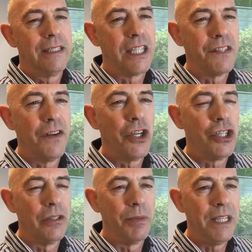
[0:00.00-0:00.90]

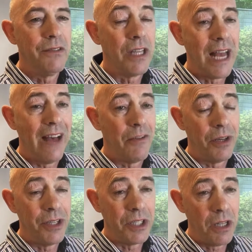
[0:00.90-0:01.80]
dysfunctional beliefs that you have
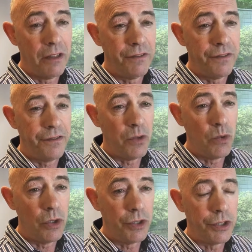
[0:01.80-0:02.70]
about yourself, the
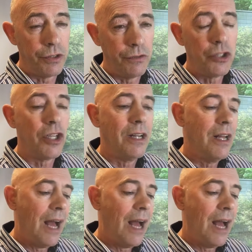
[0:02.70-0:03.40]
world, and your future.